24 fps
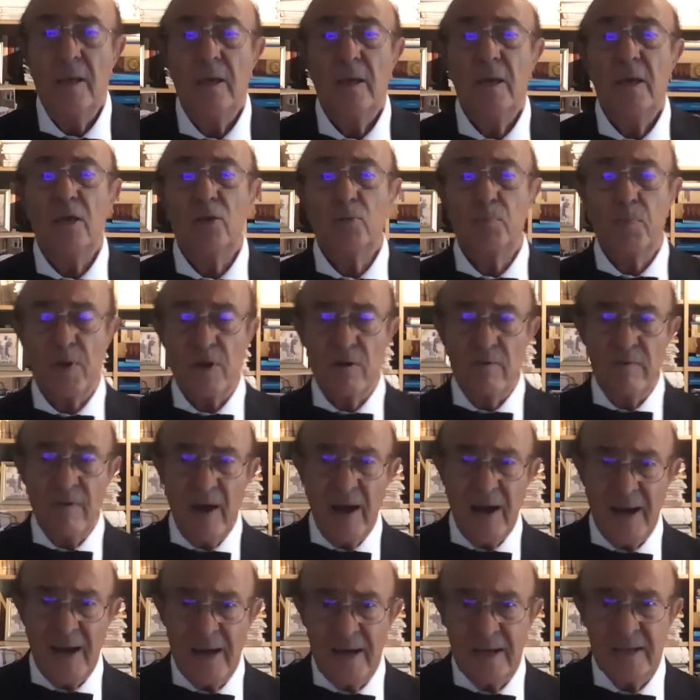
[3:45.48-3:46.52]
it
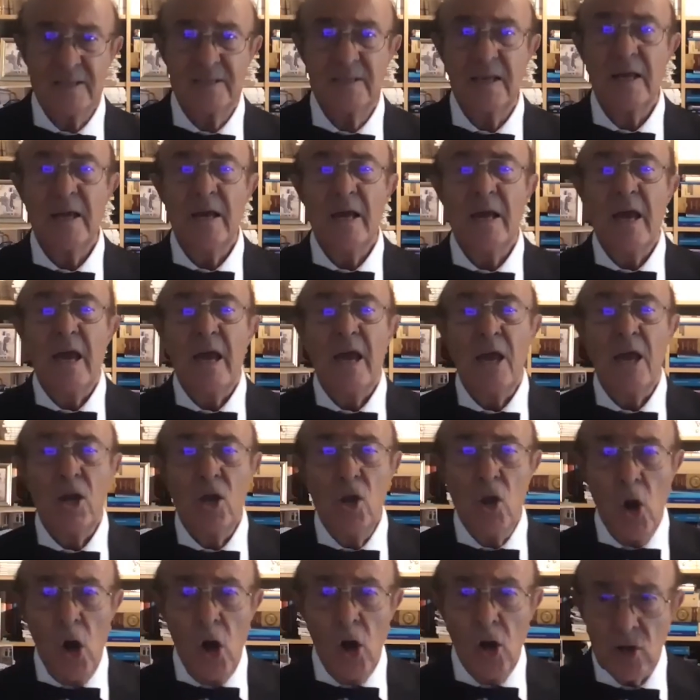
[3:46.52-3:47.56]
provides an
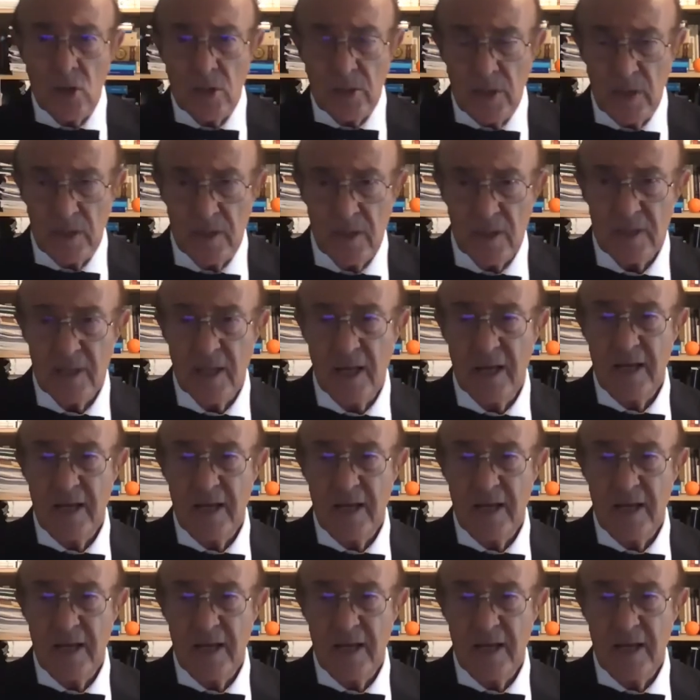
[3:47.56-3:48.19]
ordered